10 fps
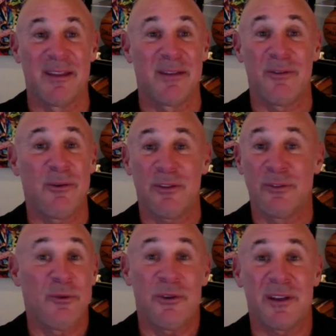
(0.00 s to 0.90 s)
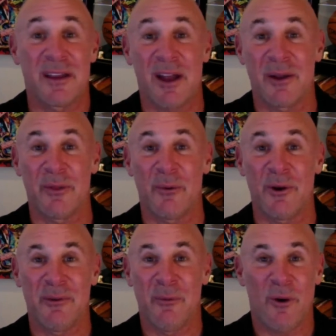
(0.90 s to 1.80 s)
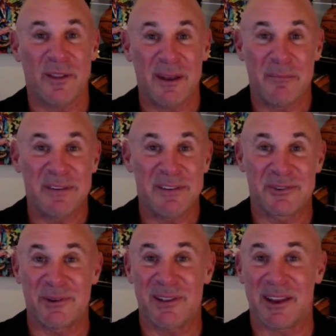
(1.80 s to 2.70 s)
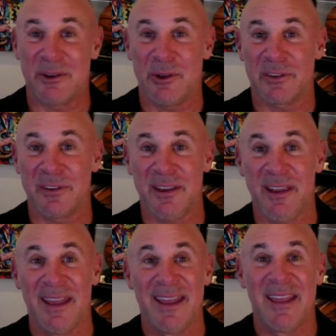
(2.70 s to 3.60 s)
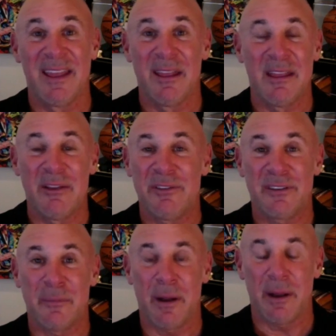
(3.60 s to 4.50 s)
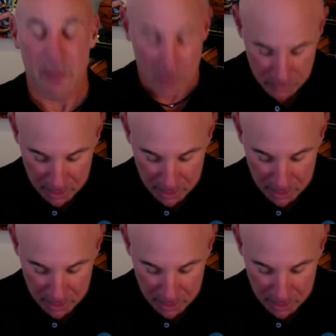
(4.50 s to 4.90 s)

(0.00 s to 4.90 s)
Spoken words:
you could conquer the world. If you walk down a busy street like in New York City and you see somebody looking